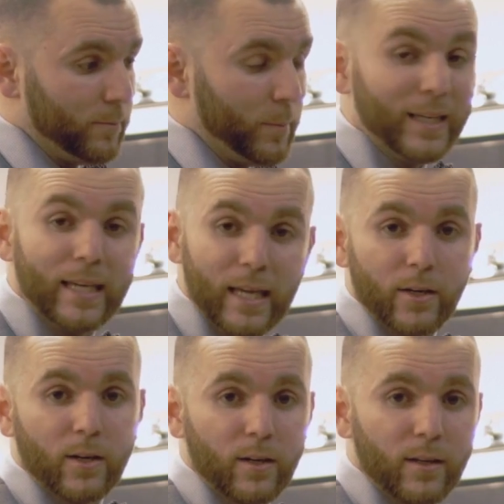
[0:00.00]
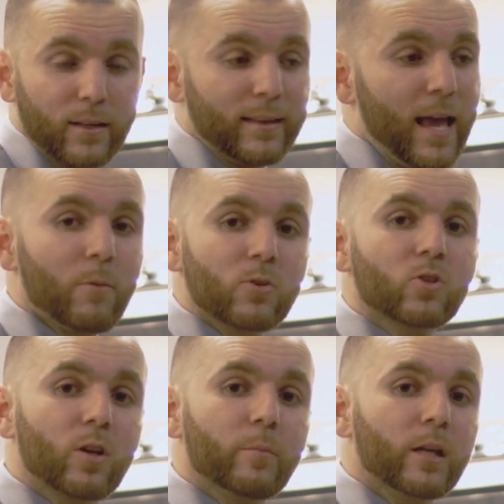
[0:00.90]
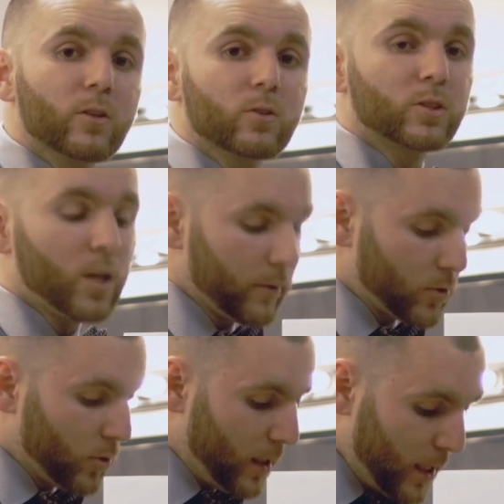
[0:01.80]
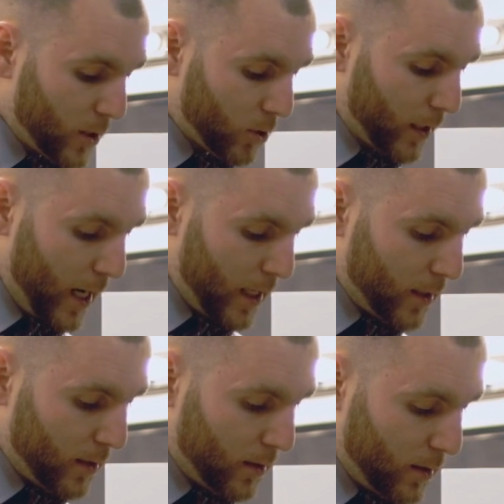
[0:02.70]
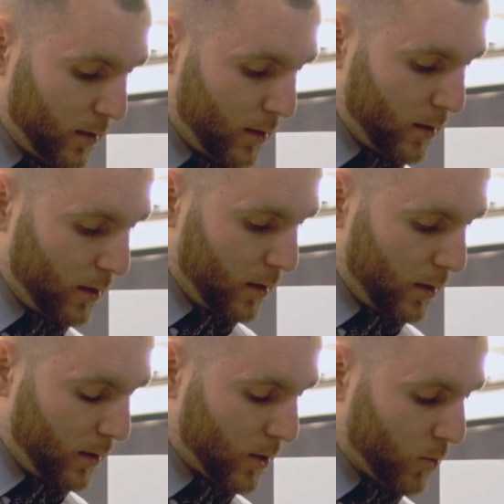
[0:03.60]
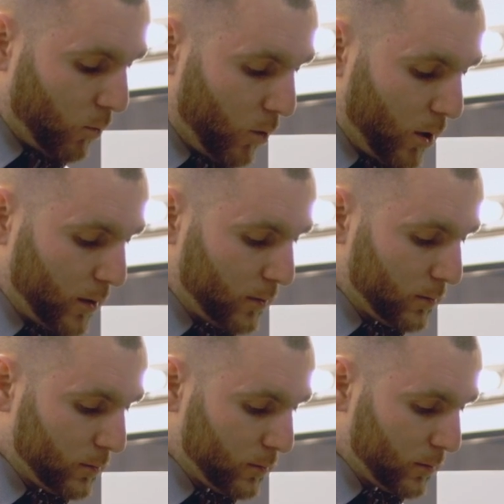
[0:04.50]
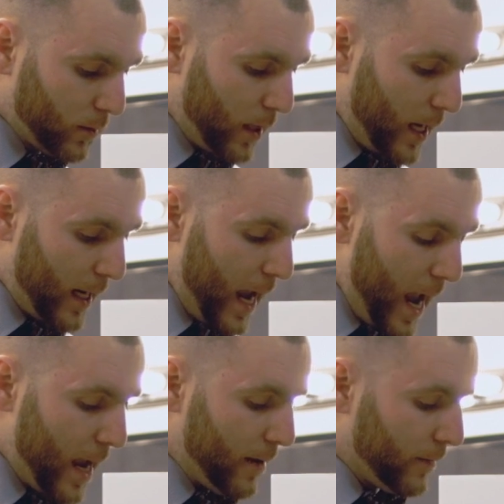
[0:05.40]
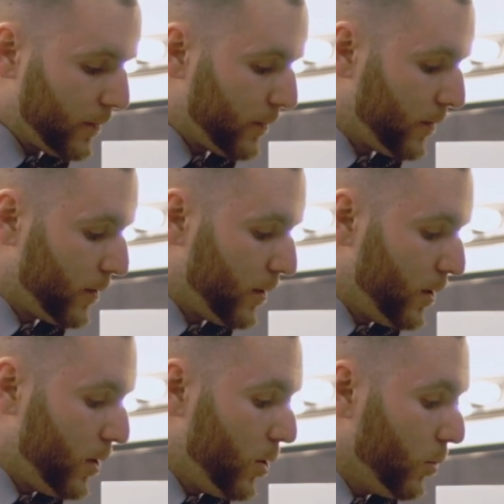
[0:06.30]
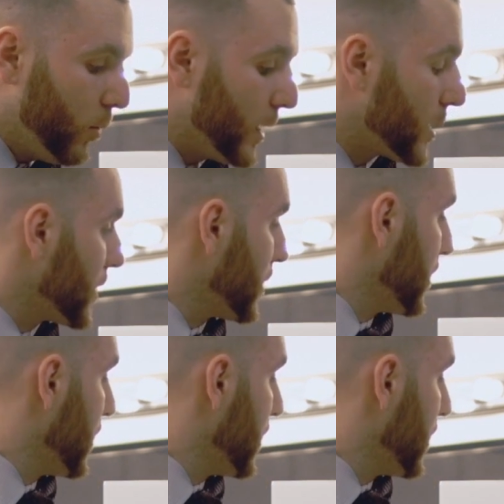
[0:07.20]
beginner, that was going to be a little tough. So then they created this 1.5, which